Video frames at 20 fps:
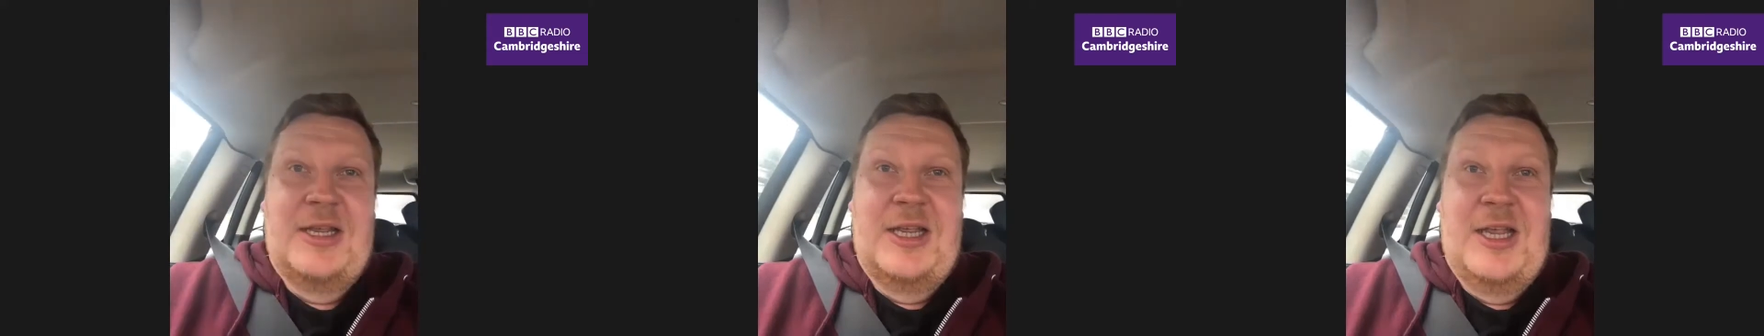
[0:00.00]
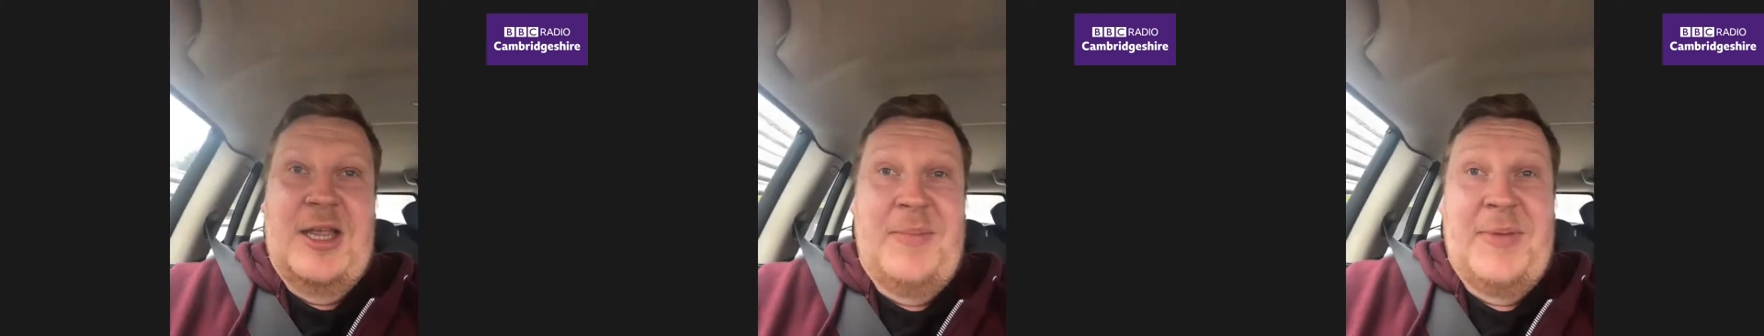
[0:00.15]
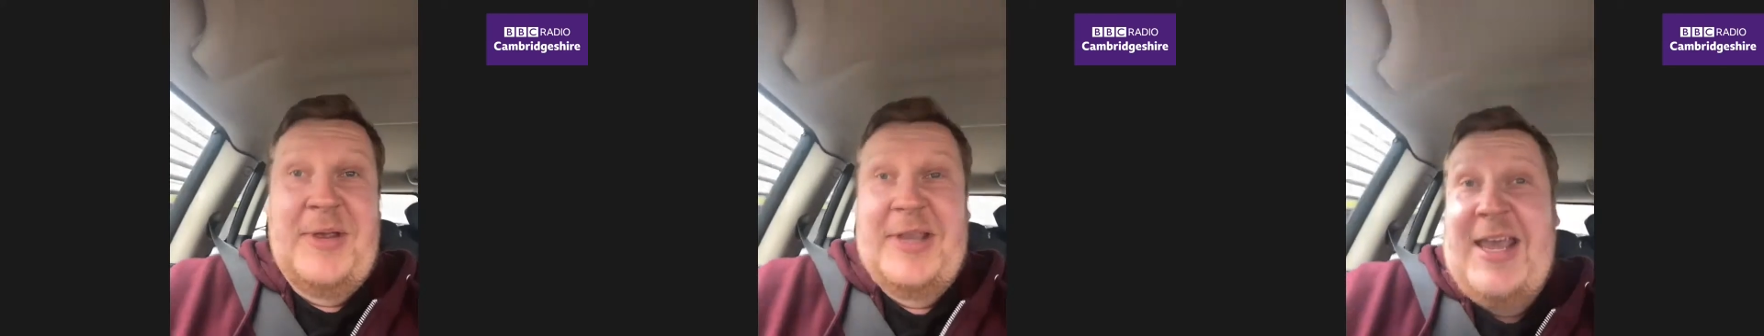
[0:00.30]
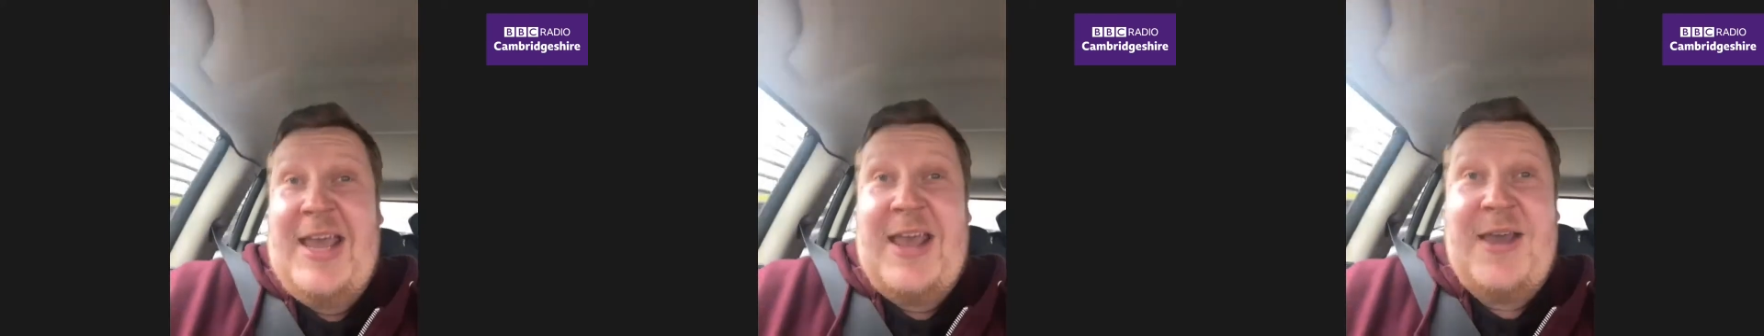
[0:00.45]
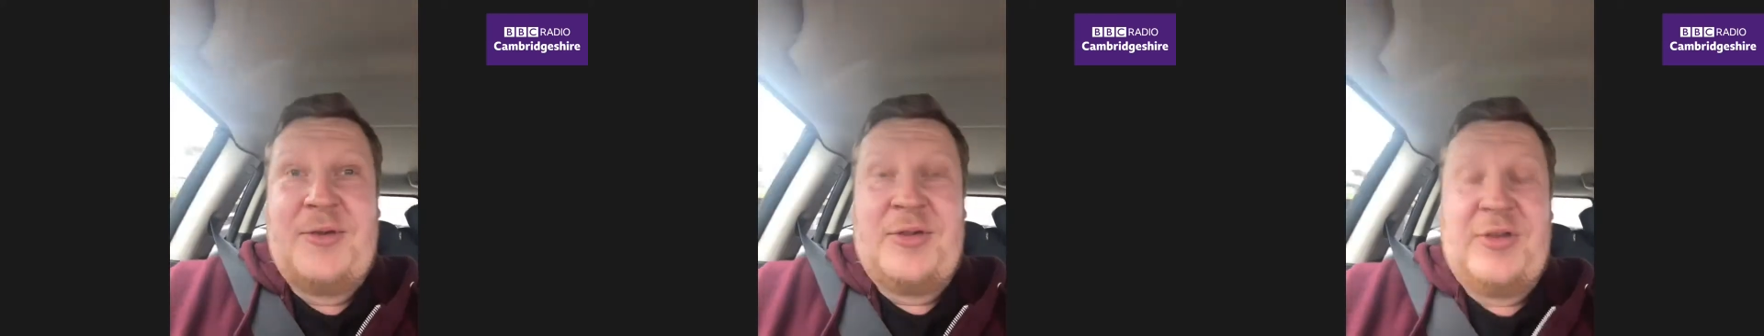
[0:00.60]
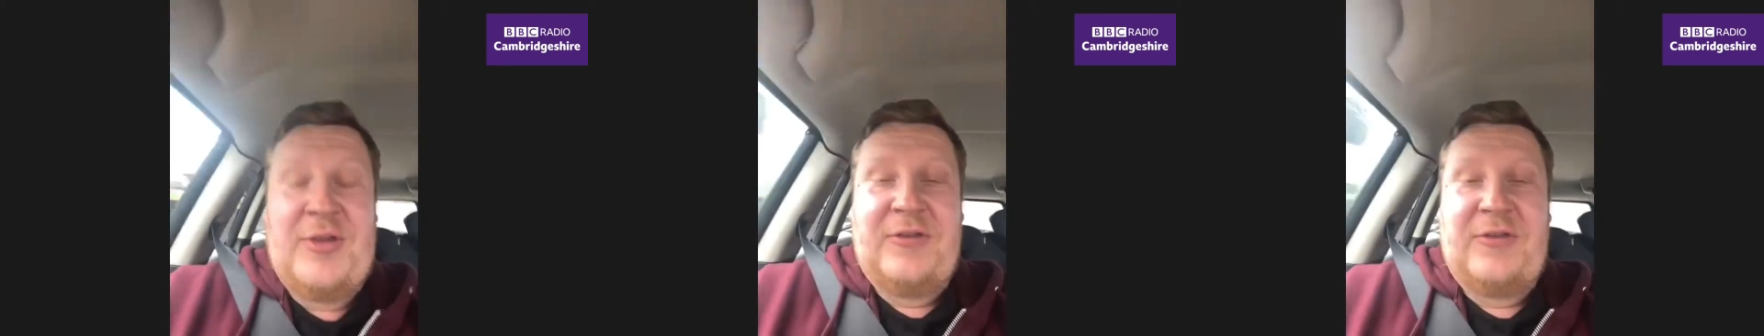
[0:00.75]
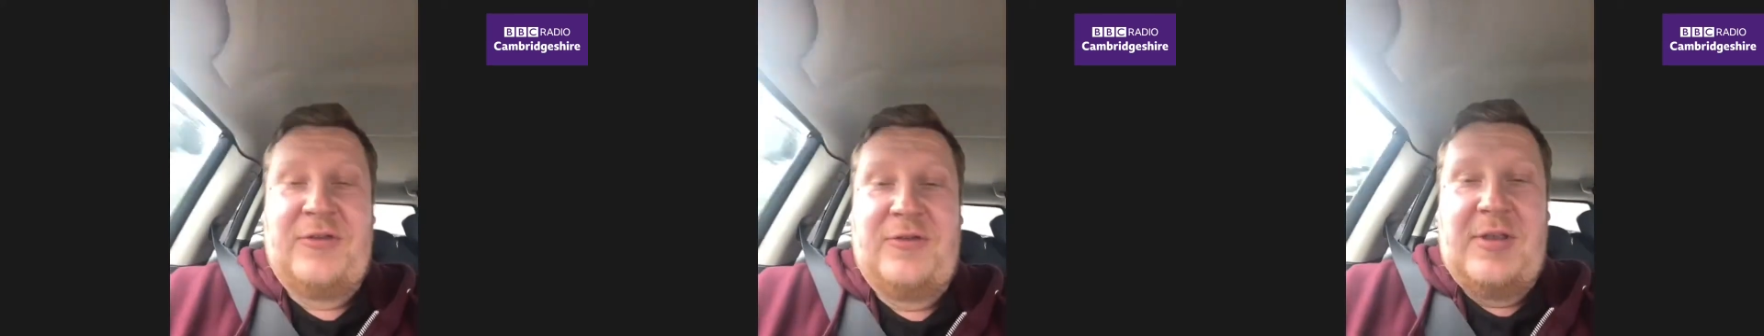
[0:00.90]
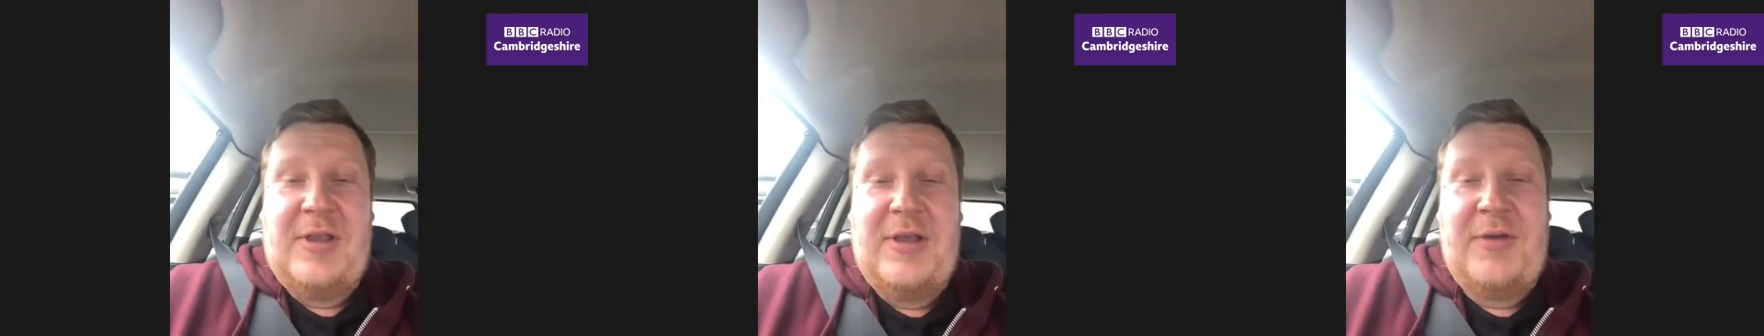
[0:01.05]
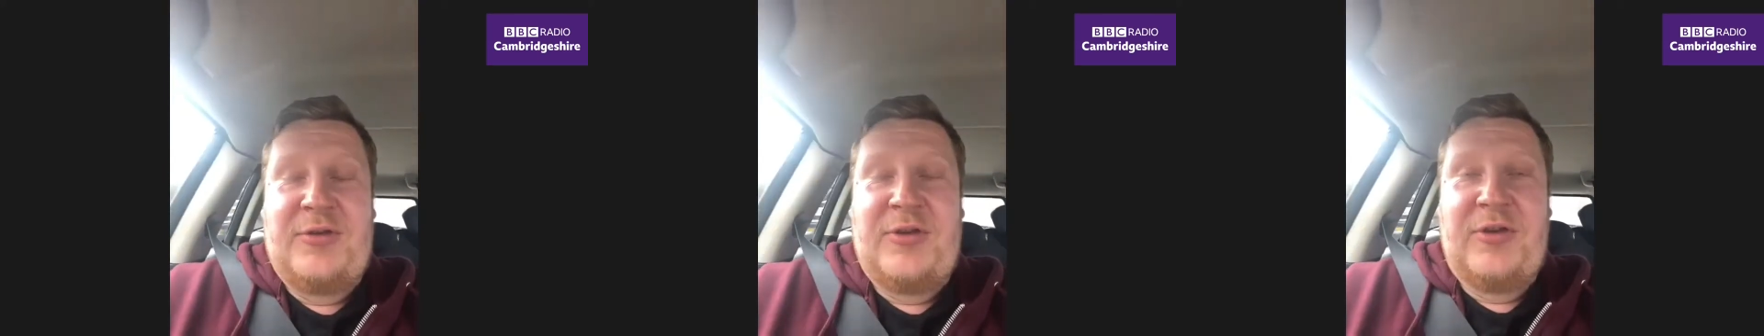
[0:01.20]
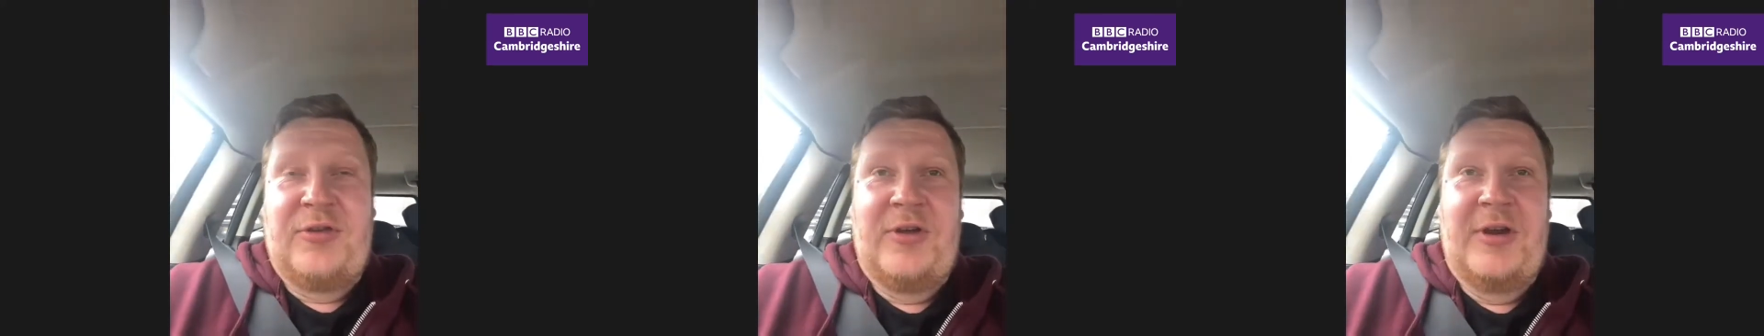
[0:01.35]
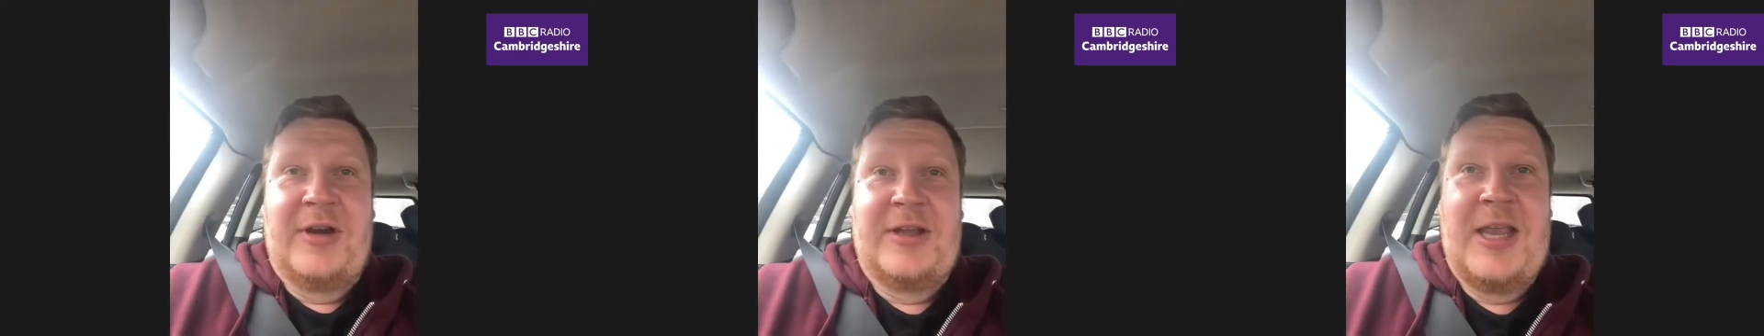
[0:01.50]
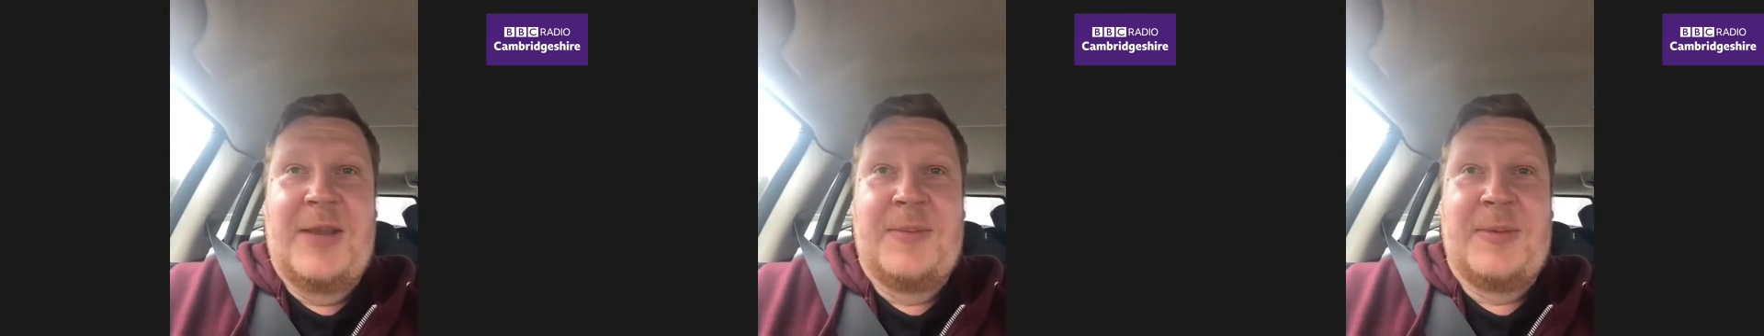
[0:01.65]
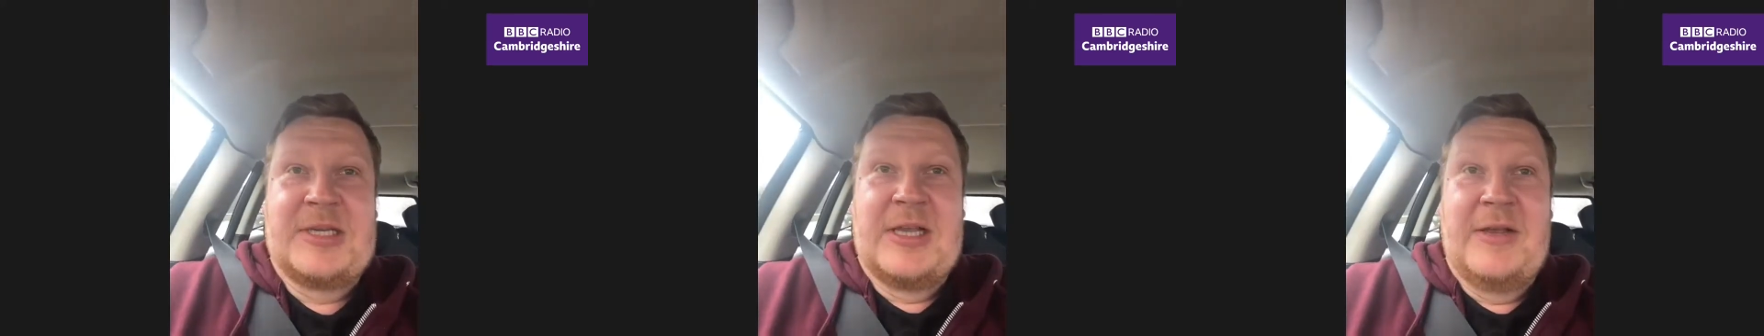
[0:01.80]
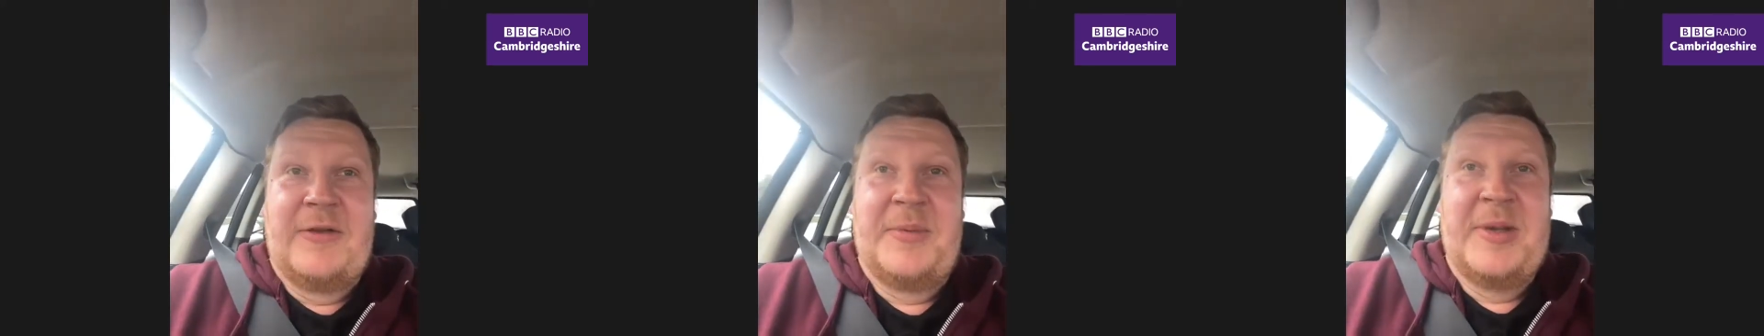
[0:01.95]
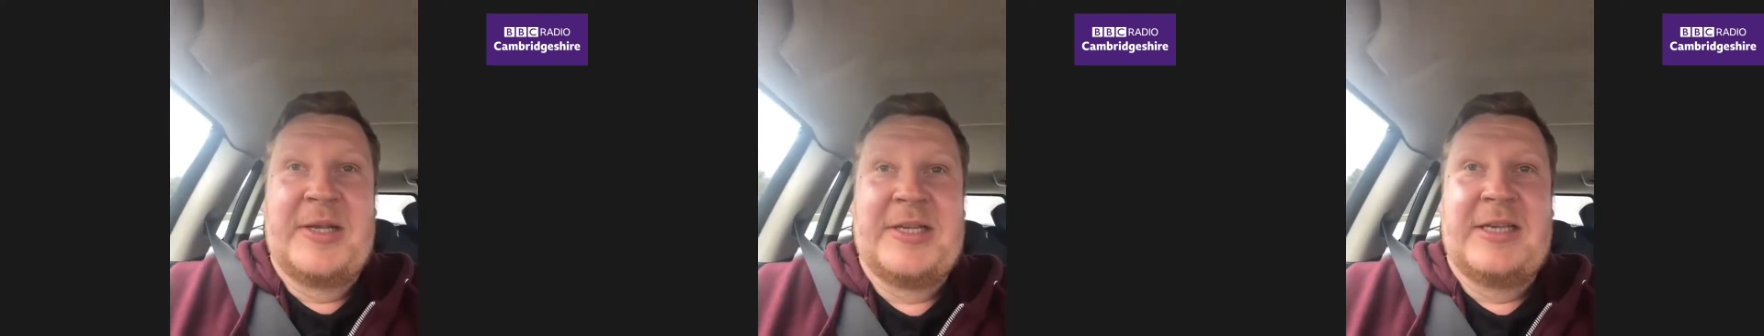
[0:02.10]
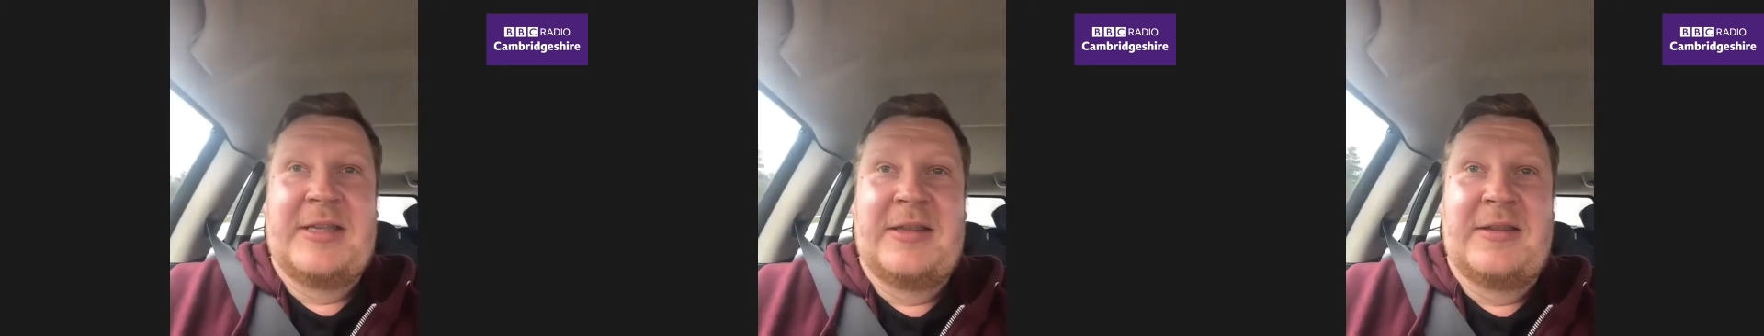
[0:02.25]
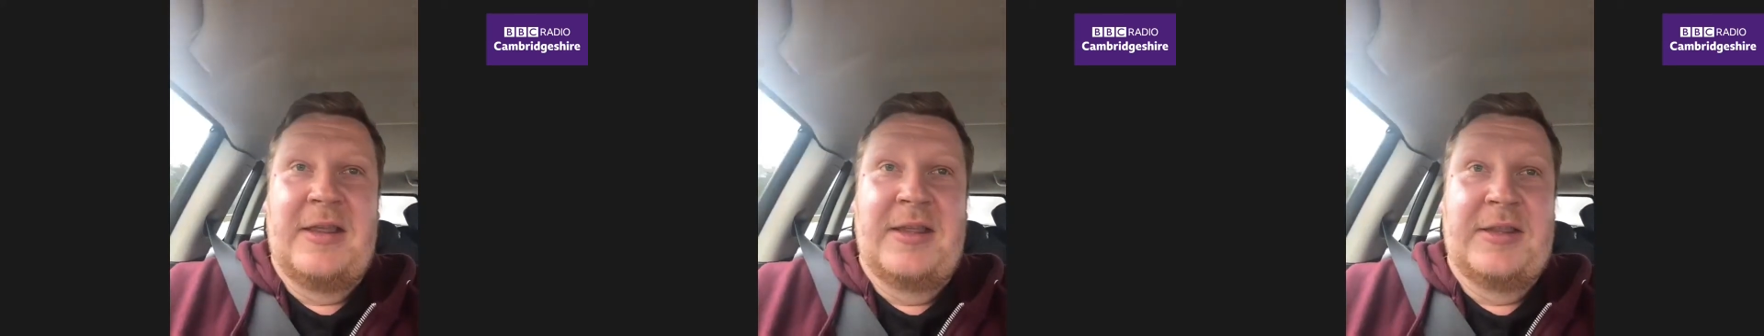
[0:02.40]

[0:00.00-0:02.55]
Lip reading: But yeah, it was just trying to keep ourselves busy.